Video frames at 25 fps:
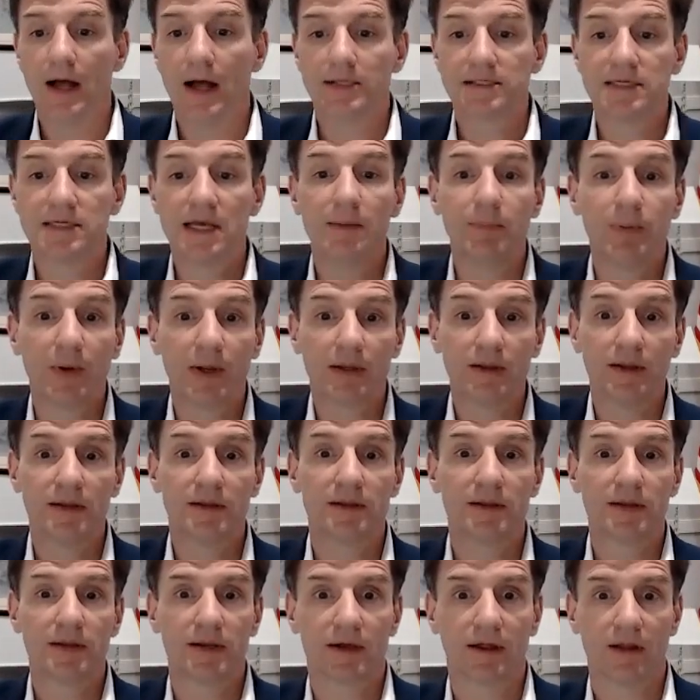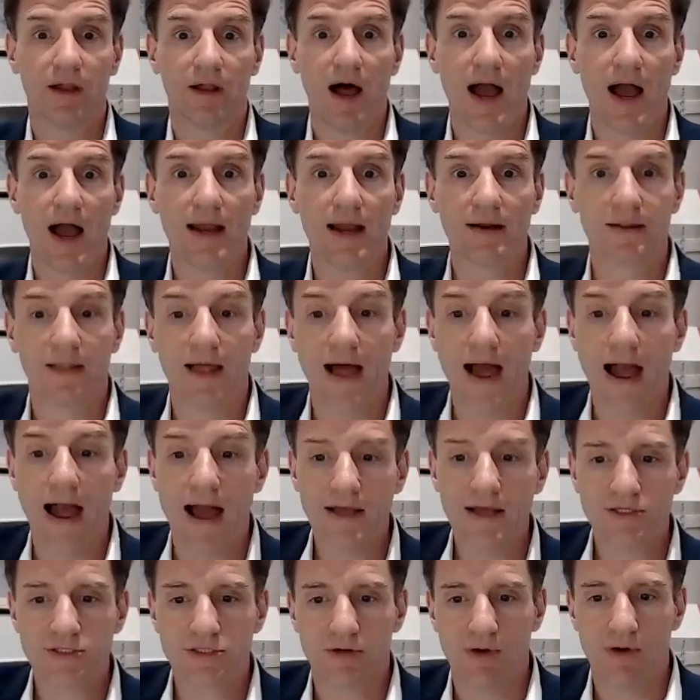Typically, the decline
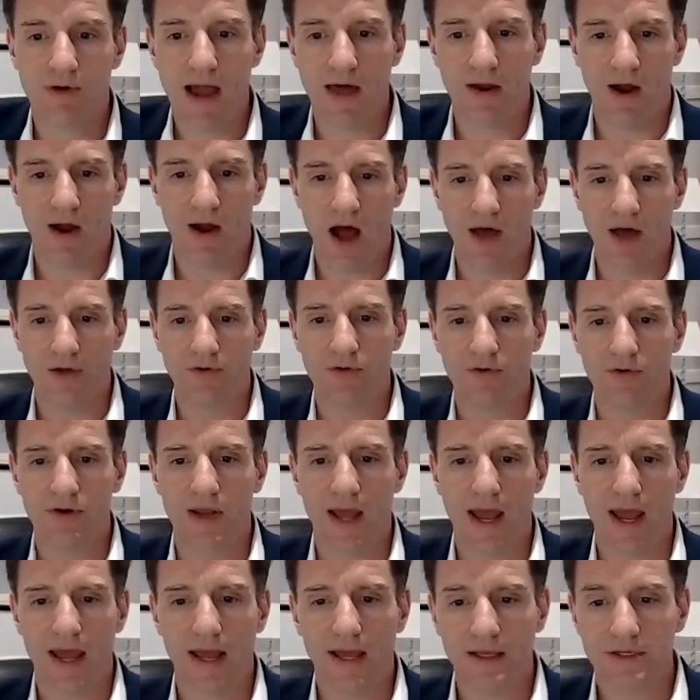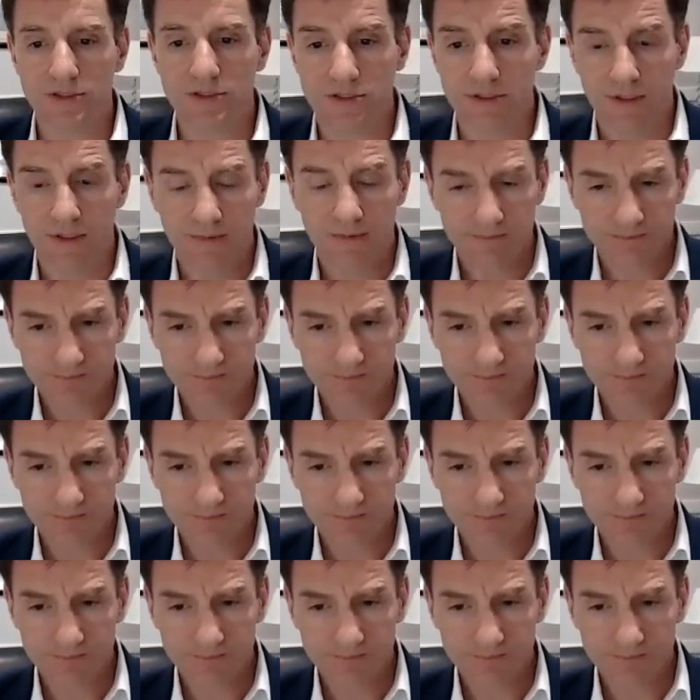lasts around 100 days,